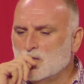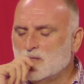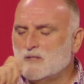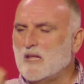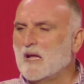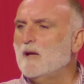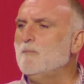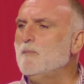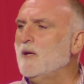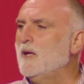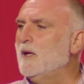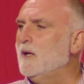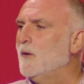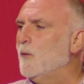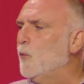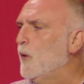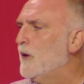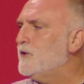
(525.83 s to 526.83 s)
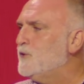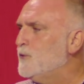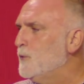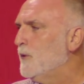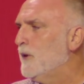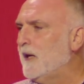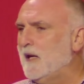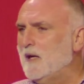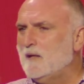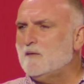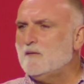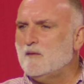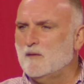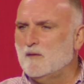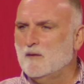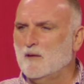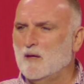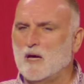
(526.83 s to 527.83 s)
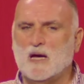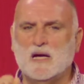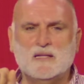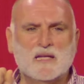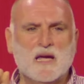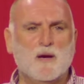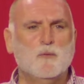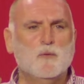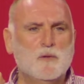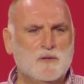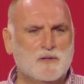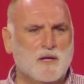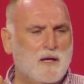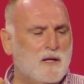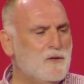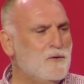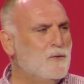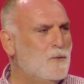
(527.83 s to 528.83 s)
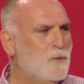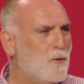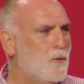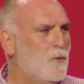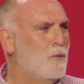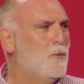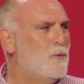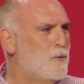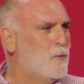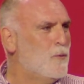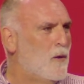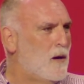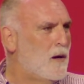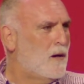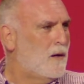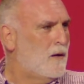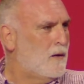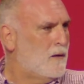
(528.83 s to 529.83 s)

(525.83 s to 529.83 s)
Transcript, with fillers: "Tell me what you eat, and I will tell you who you are."